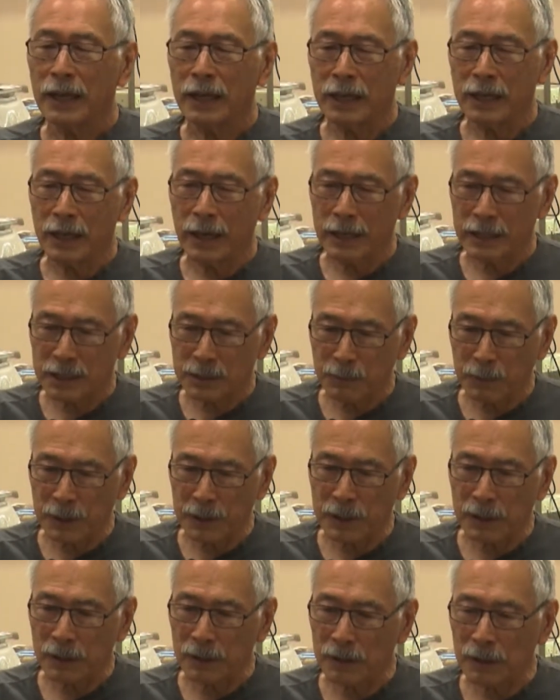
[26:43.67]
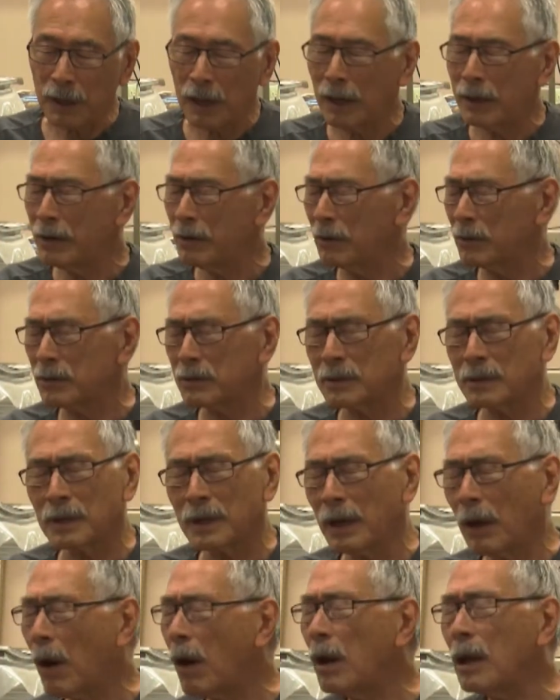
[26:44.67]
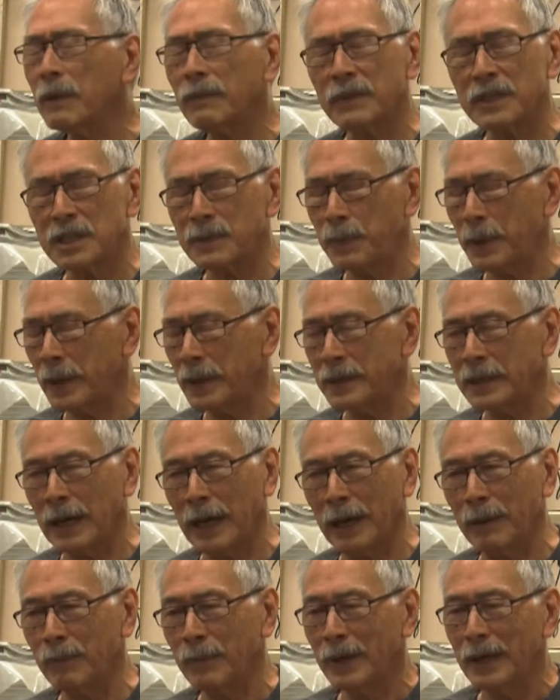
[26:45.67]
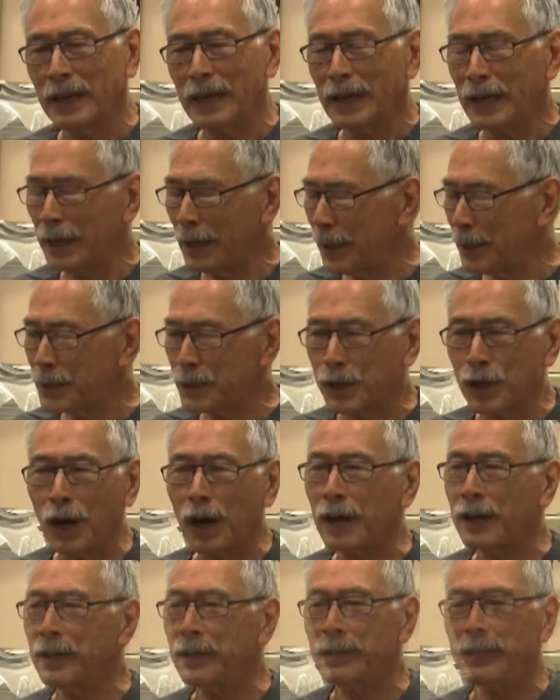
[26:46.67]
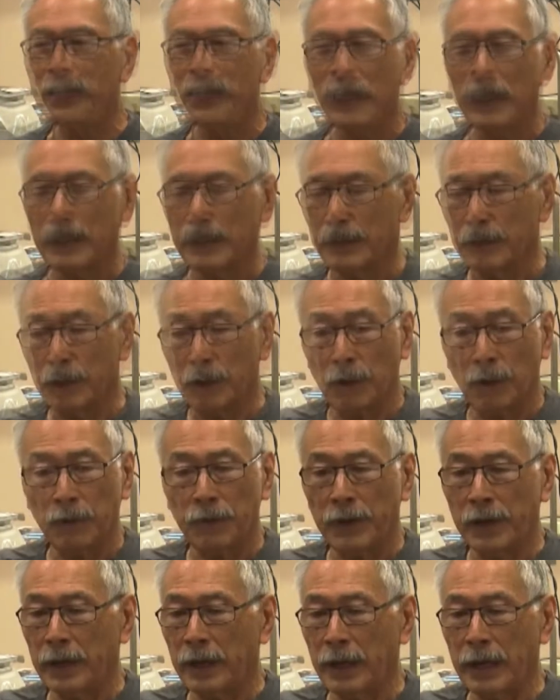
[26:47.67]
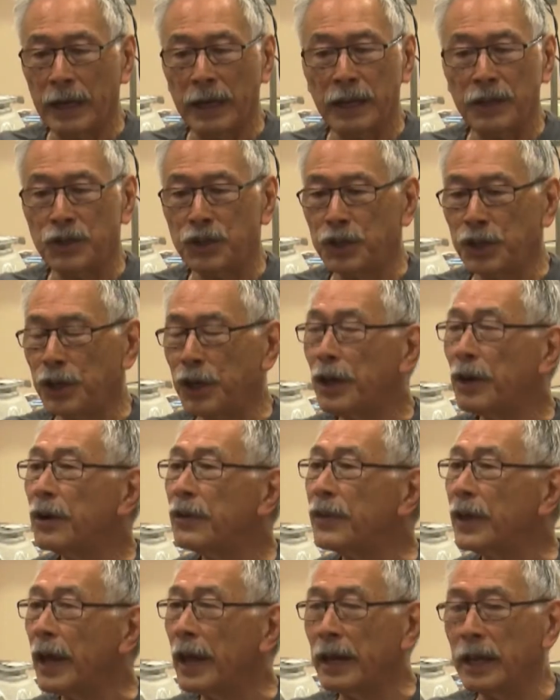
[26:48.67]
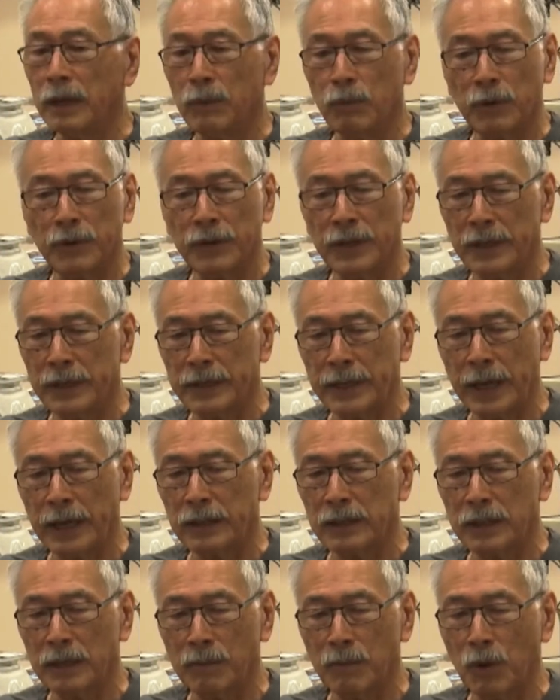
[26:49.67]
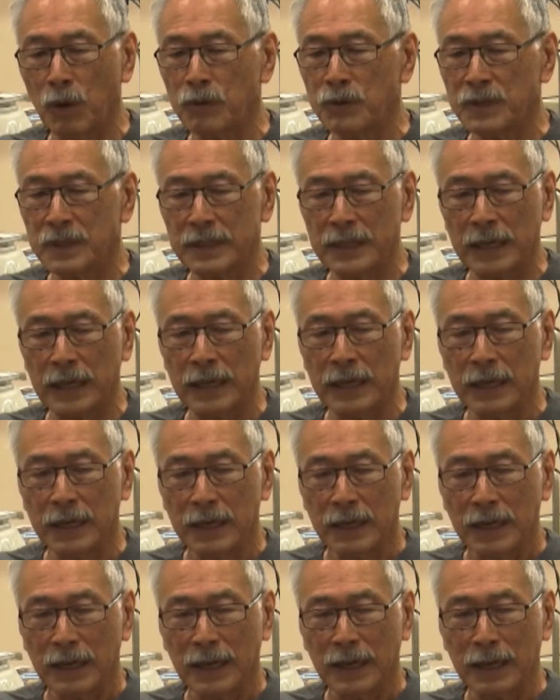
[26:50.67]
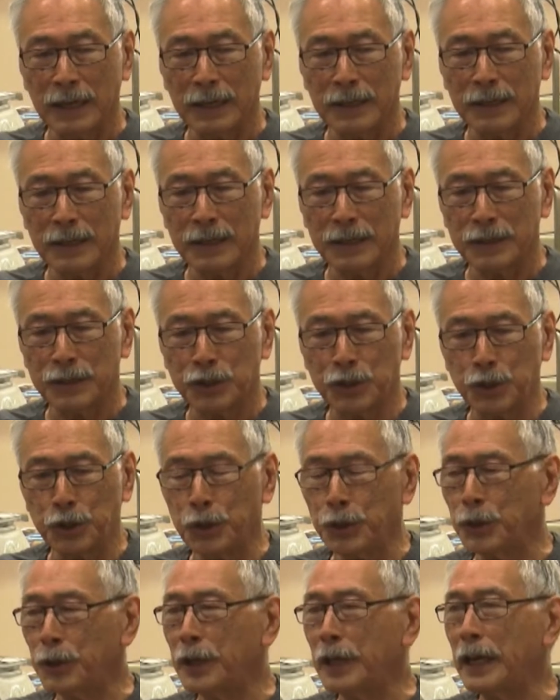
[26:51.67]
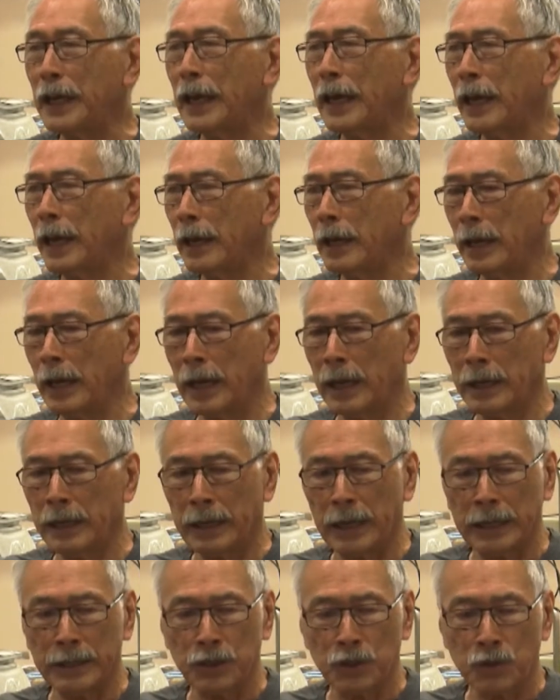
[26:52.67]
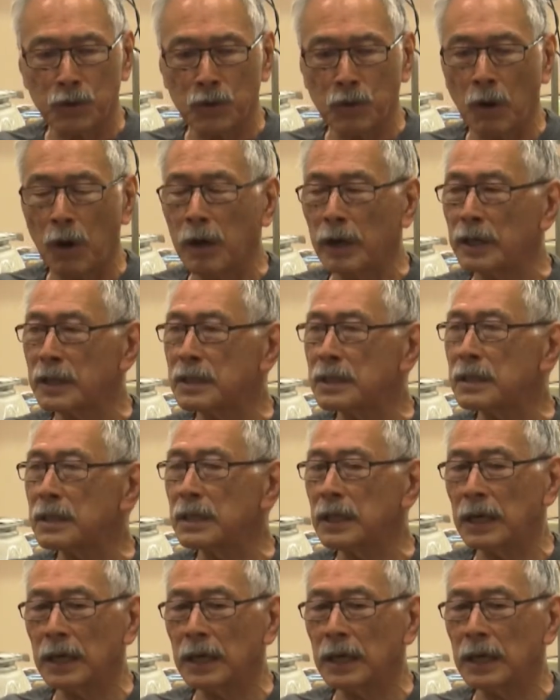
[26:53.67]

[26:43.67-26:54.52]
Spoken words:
he had spent, you know, all of his spare time in his garden. You know, then each year then he would then take the most sturdy and strongest